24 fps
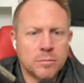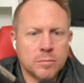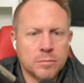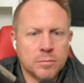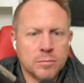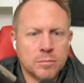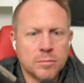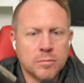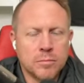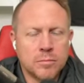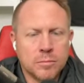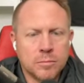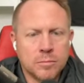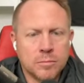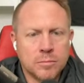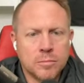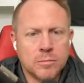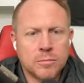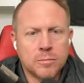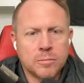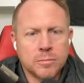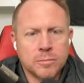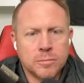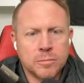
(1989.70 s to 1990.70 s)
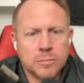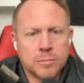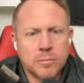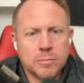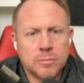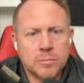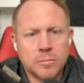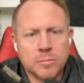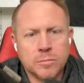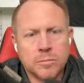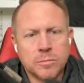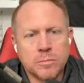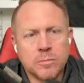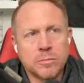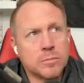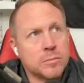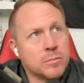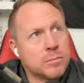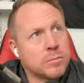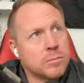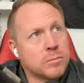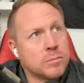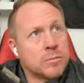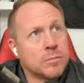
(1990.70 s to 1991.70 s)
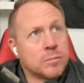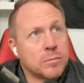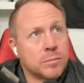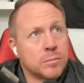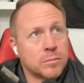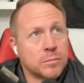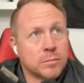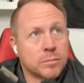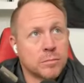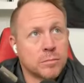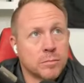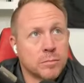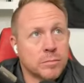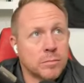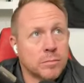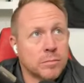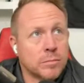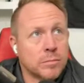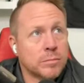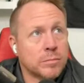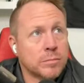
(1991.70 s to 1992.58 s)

(not speaking)